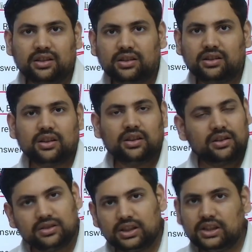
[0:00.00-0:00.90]
neither,
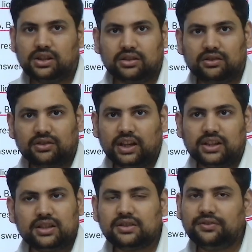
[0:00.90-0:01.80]
that is we
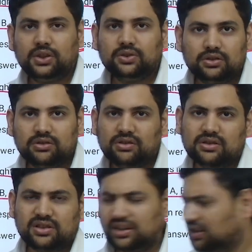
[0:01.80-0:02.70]
don't know still.
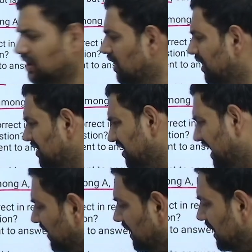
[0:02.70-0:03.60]
So that's why they
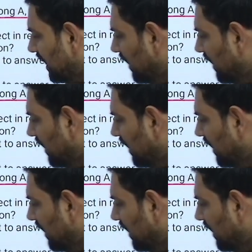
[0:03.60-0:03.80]
gave C